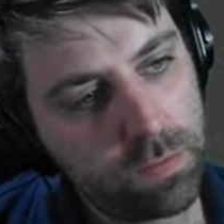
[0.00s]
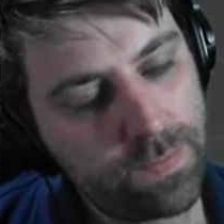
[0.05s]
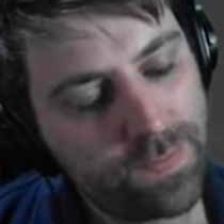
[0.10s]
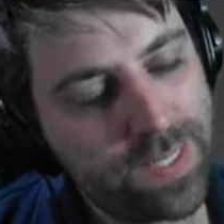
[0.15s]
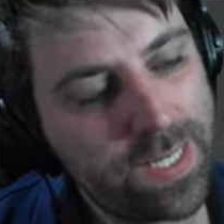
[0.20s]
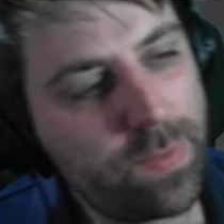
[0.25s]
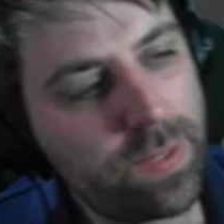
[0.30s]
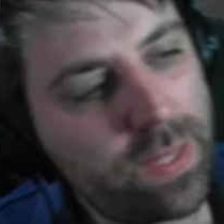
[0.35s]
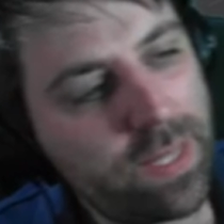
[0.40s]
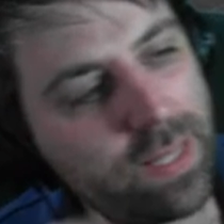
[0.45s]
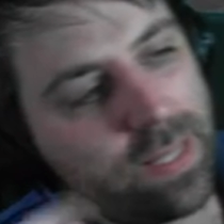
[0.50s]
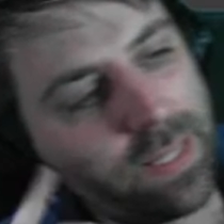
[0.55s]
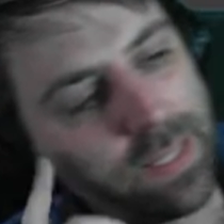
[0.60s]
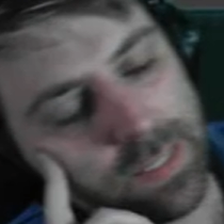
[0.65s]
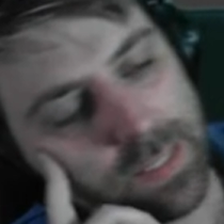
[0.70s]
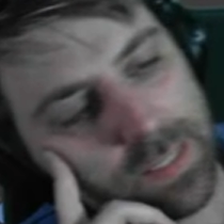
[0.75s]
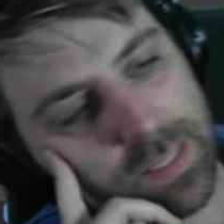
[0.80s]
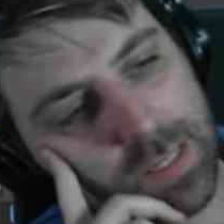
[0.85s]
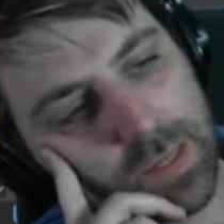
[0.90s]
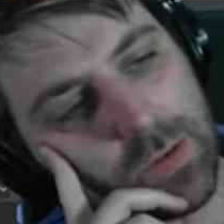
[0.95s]
See, but then
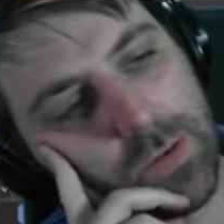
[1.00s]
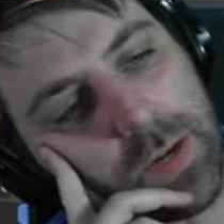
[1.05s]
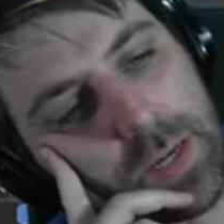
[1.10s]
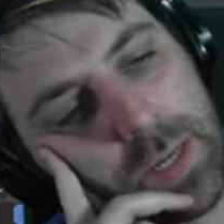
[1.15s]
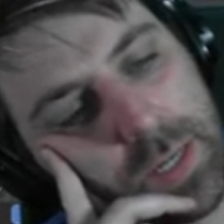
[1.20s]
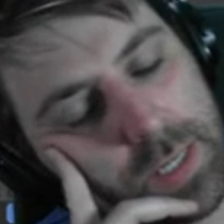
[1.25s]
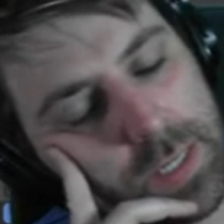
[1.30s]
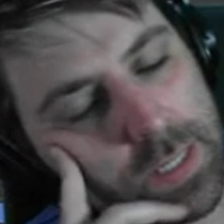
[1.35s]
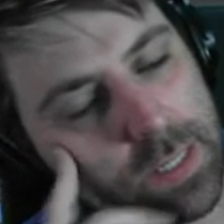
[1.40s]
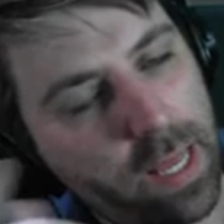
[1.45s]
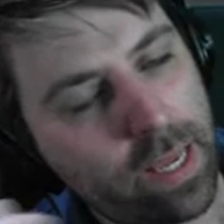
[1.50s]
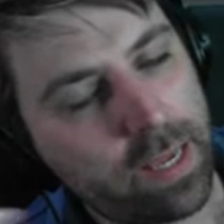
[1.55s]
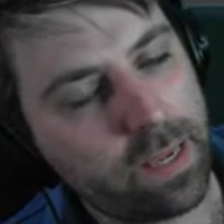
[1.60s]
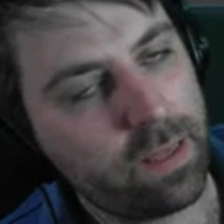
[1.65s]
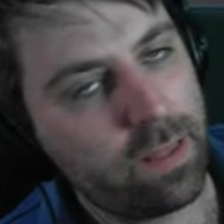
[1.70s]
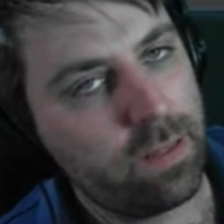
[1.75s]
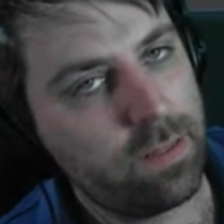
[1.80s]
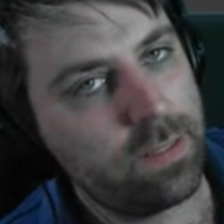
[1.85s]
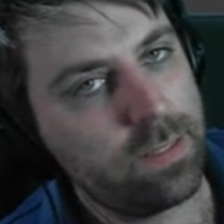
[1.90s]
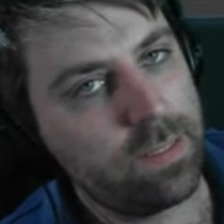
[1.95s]
this is annoying because
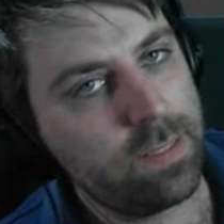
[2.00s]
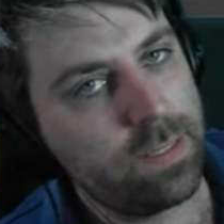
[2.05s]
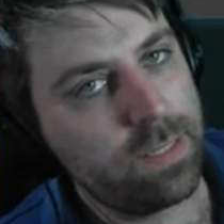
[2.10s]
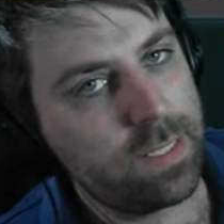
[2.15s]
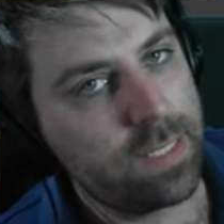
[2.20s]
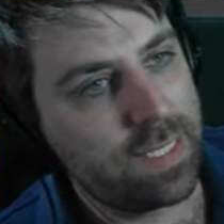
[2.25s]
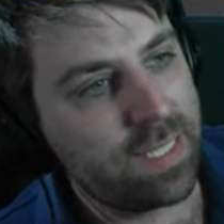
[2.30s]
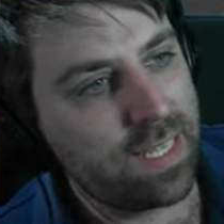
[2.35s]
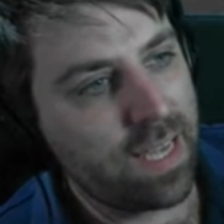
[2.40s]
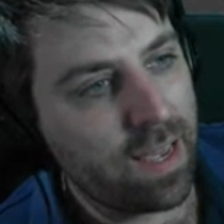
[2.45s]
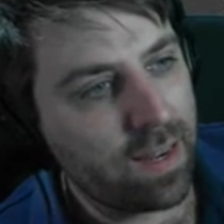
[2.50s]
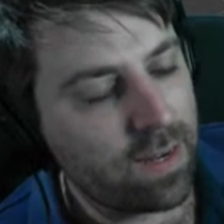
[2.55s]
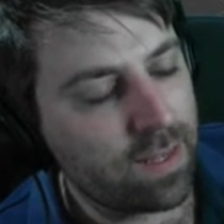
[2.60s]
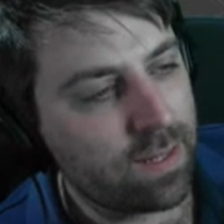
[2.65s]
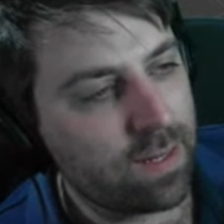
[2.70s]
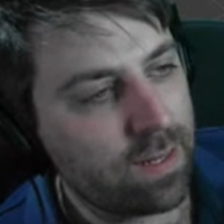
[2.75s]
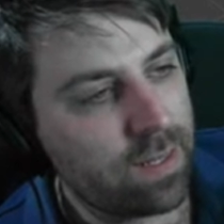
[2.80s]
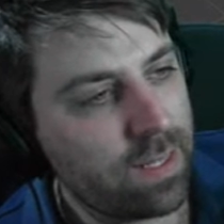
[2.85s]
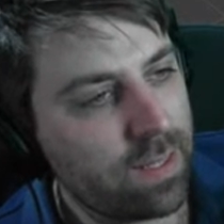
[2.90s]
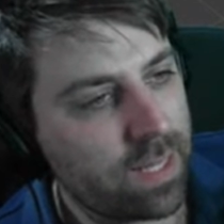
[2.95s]
like
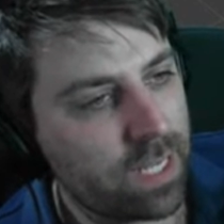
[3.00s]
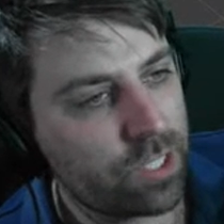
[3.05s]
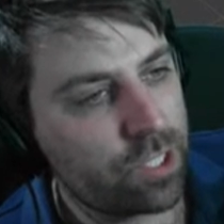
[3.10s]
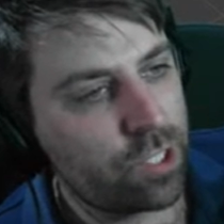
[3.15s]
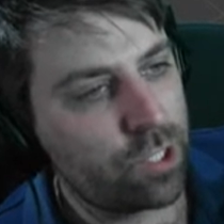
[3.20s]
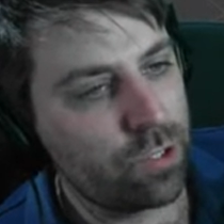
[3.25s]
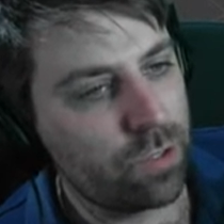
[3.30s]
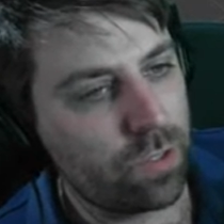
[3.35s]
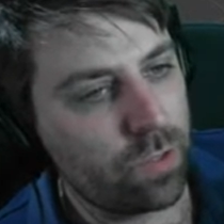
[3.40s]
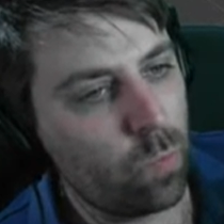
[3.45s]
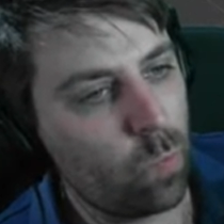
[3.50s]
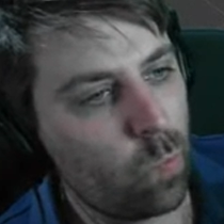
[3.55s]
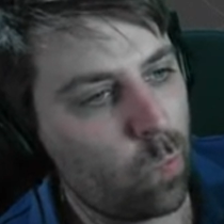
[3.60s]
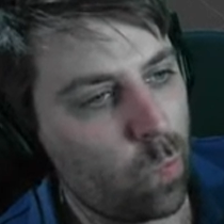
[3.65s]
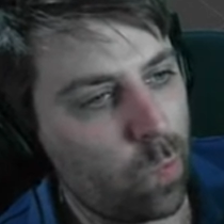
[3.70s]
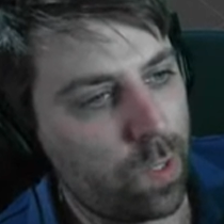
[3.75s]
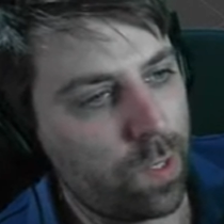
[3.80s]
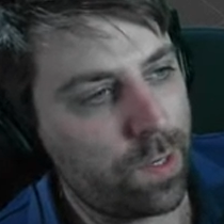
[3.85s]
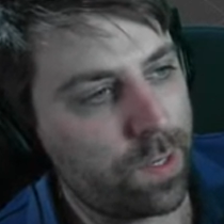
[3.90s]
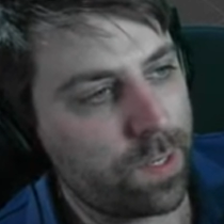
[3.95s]
technically that shouldn't
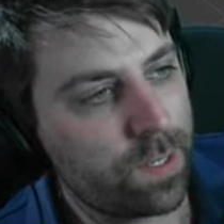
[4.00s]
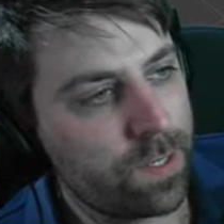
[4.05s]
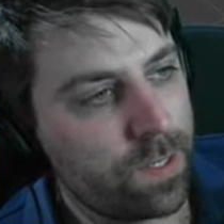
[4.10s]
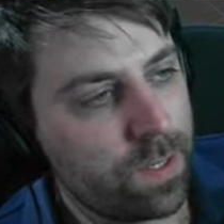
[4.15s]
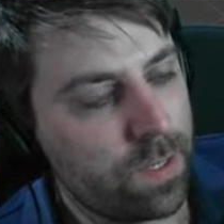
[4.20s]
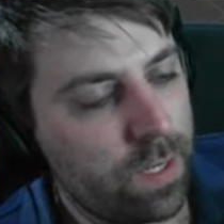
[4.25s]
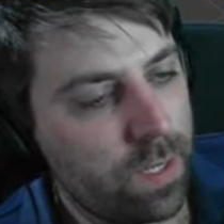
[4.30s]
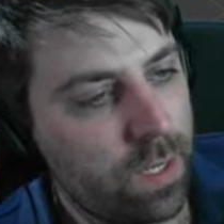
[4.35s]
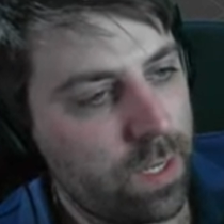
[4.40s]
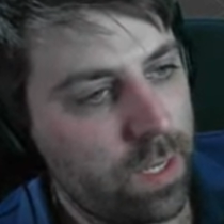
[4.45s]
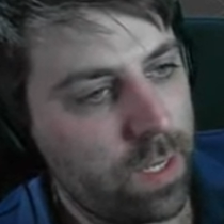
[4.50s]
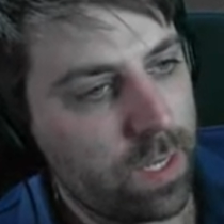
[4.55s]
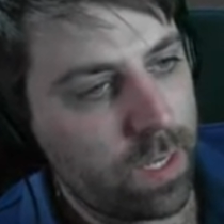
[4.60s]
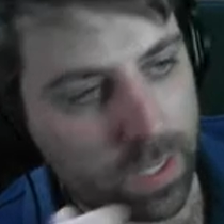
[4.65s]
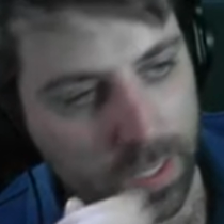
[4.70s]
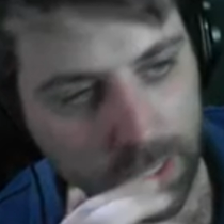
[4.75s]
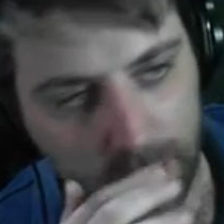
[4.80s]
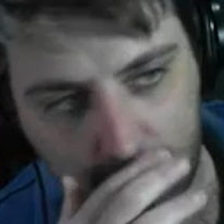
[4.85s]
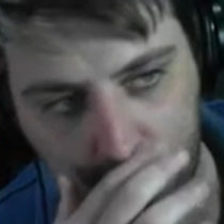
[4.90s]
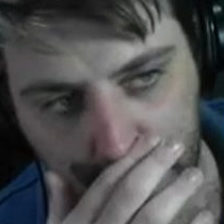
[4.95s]
work
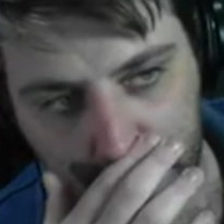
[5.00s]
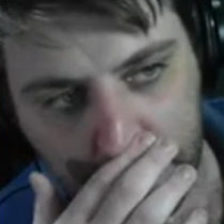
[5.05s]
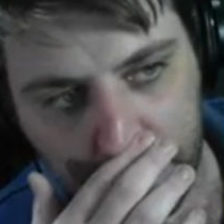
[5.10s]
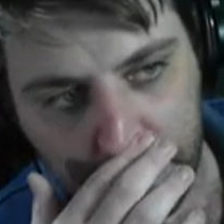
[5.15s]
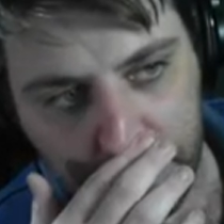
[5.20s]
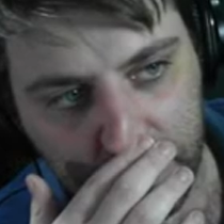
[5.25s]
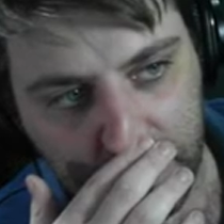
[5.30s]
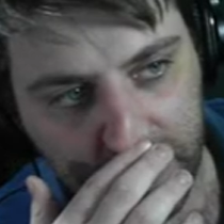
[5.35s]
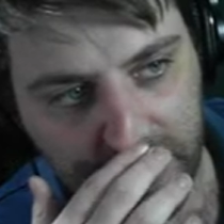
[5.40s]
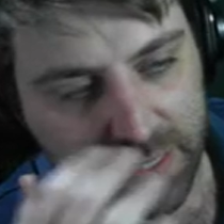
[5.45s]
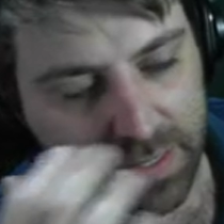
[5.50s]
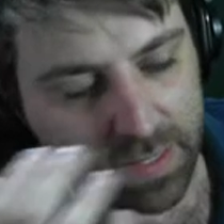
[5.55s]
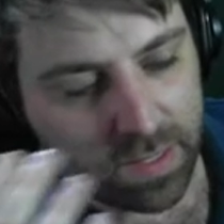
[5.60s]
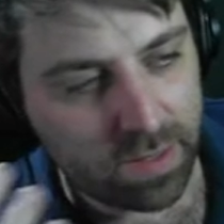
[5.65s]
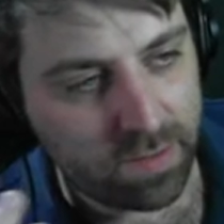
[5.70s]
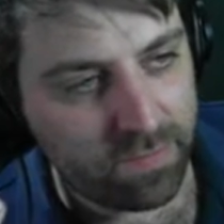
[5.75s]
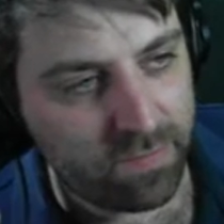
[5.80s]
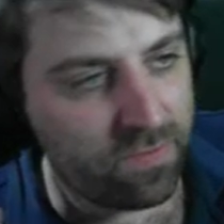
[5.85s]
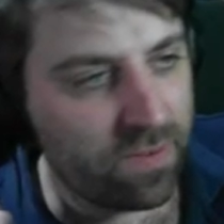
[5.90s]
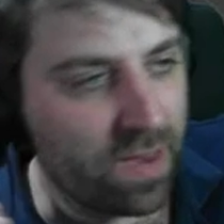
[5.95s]
um, because of
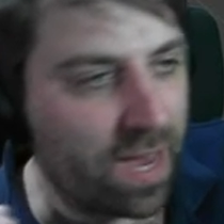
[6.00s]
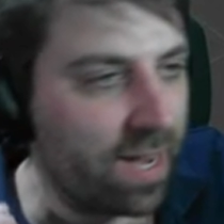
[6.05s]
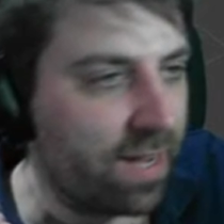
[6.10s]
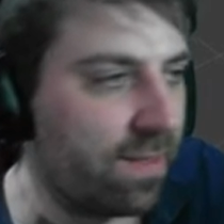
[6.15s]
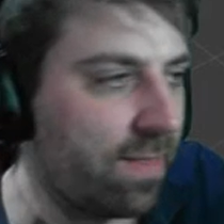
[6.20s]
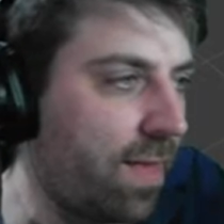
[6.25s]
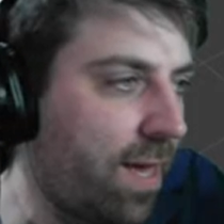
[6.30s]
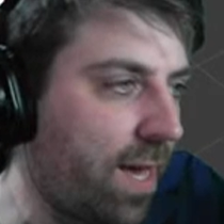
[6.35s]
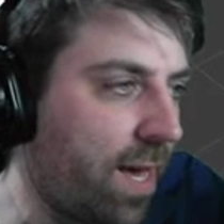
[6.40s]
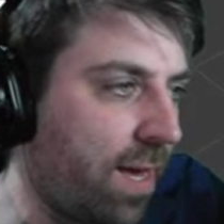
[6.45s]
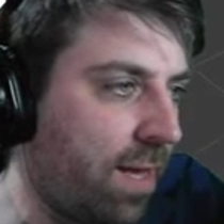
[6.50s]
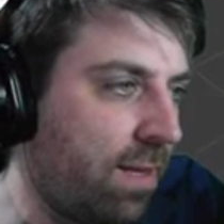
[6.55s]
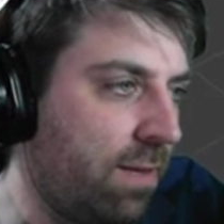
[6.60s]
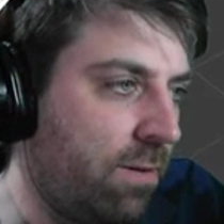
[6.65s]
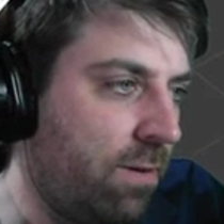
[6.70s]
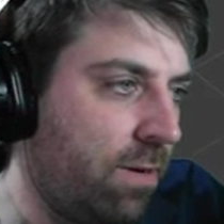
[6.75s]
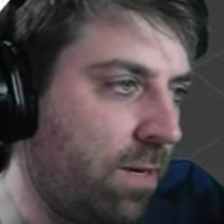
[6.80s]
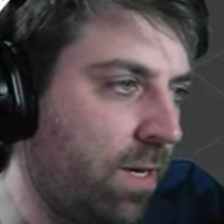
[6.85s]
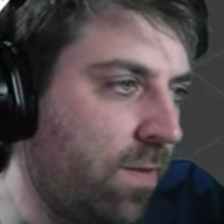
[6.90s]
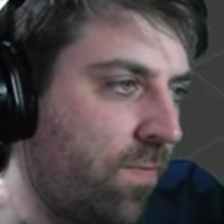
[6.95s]
the fact that
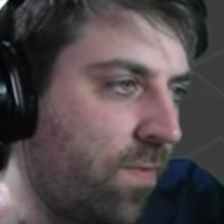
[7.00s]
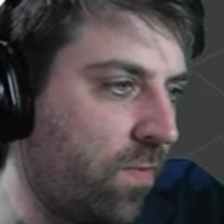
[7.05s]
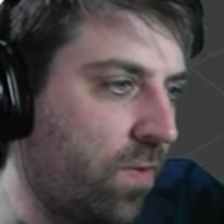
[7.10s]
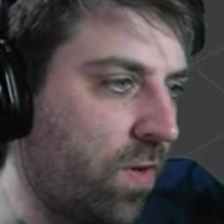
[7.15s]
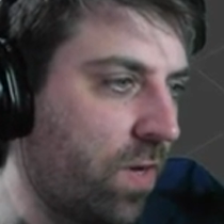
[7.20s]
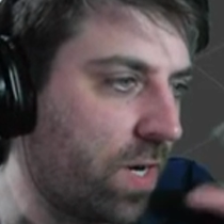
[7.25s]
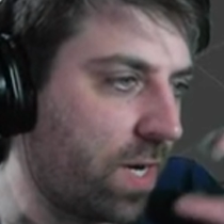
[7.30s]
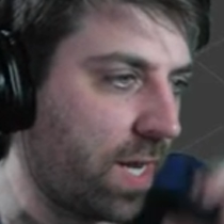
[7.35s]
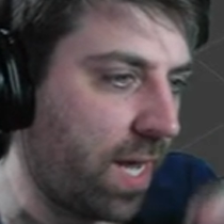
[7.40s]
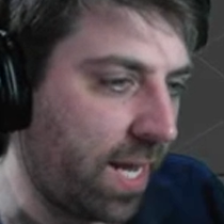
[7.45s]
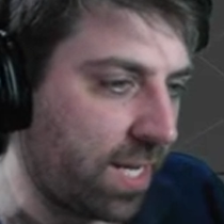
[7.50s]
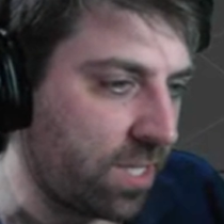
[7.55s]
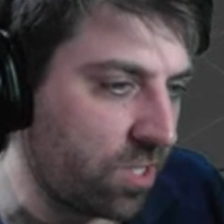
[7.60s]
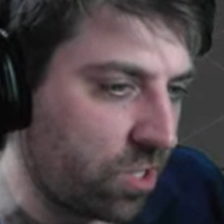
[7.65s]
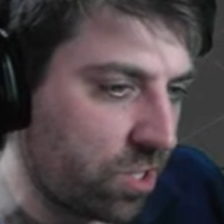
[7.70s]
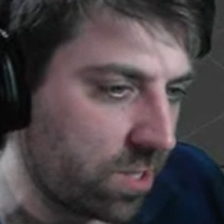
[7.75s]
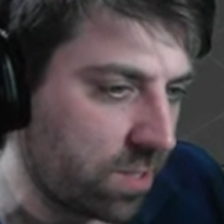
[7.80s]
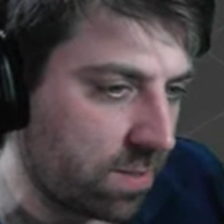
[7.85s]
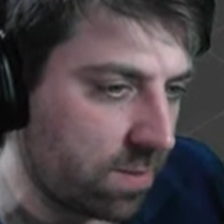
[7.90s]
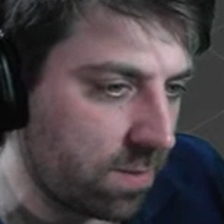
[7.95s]
if you've got an
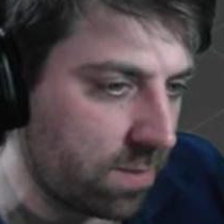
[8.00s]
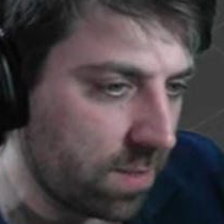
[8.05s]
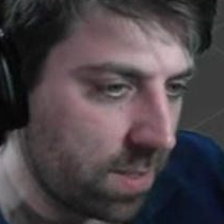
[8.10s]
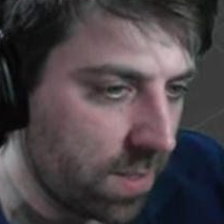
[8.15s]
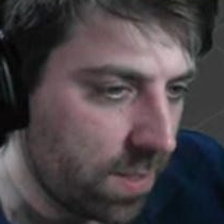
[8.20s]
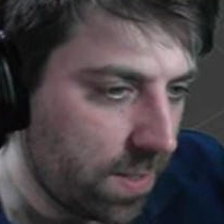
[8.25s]
engine,